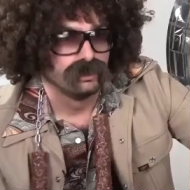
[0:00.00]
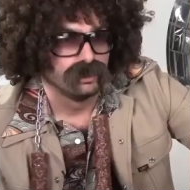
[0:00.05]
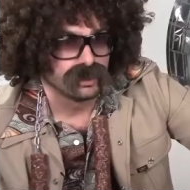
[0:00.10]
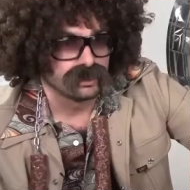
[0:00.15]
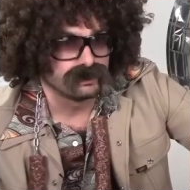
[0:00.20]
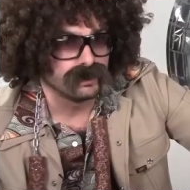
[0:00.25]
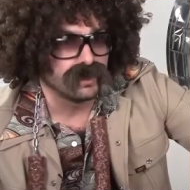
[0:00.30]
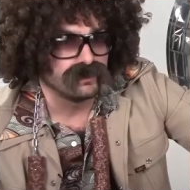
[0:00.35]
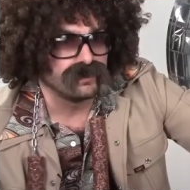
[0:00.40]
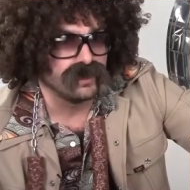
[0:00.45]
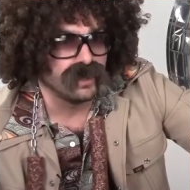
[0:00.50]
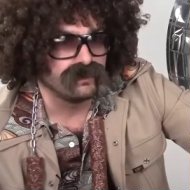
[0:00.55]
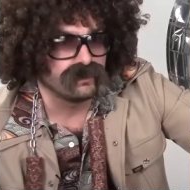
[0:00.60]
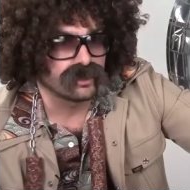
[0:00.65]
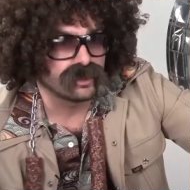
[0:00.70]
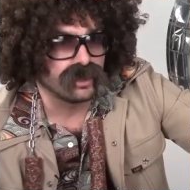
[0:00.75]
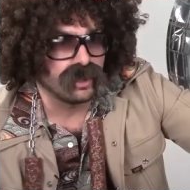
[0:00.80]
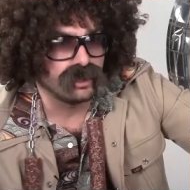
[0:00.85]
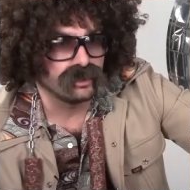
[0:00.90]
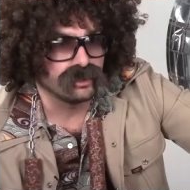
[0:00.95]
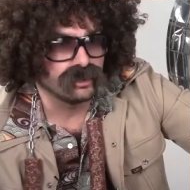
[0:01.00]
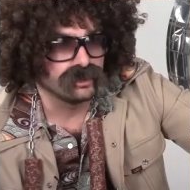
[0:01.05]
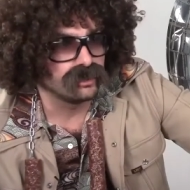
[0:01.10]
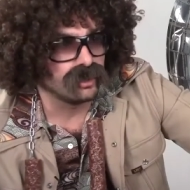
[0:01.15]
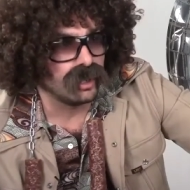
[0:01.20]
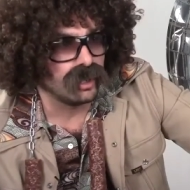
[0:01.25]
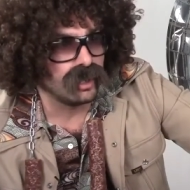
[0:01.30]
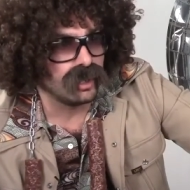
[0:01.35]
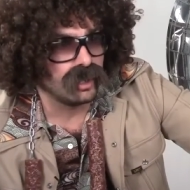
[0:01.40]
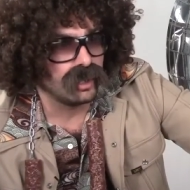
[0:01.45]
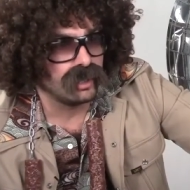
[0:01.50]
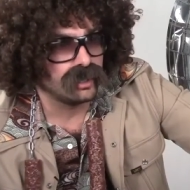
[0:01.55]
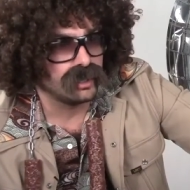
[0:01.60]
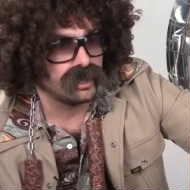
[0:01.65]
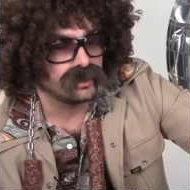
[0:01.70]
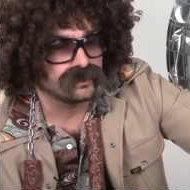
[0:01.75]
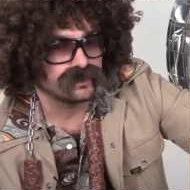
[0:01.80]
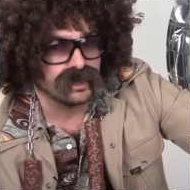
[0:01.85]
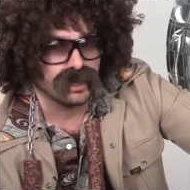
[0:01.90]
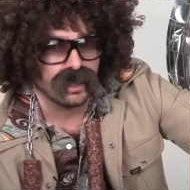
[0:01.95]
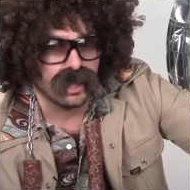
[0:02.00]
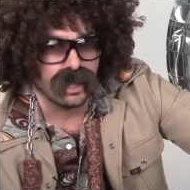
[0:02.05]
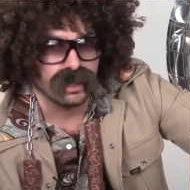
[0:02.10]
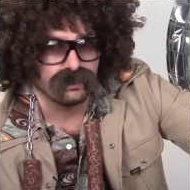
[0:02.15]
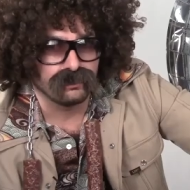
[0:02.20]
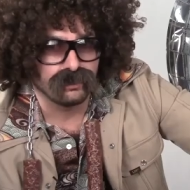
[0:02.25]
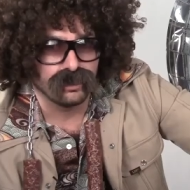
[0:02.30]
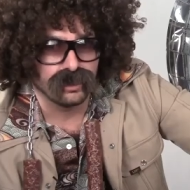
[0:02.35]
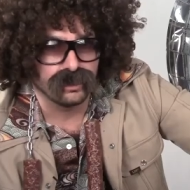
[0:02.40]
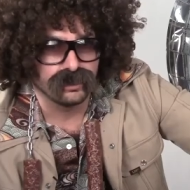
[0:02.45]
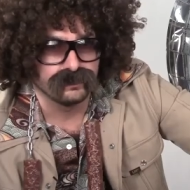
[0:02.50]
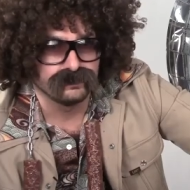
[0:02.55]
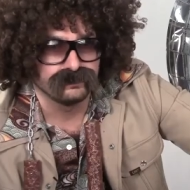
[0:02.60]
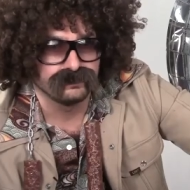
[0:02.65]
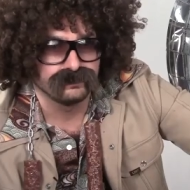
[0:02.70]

What's my favorite color? Uh, I'd have to say olive oil.